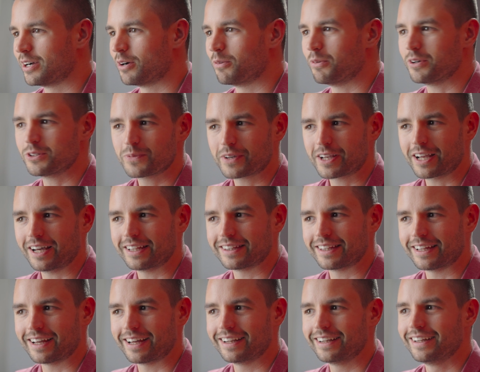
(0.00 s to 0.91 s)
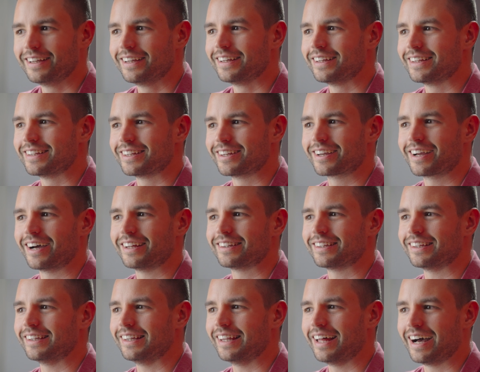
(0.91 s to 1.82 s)
Once we got that, you got
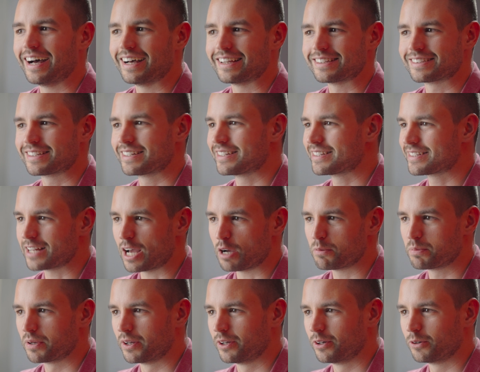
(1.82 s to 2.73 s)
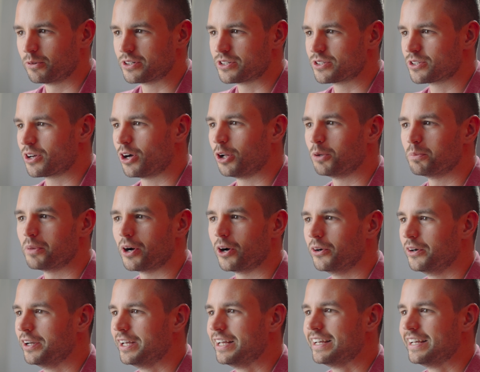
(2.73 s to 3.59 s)
the last step, which is all about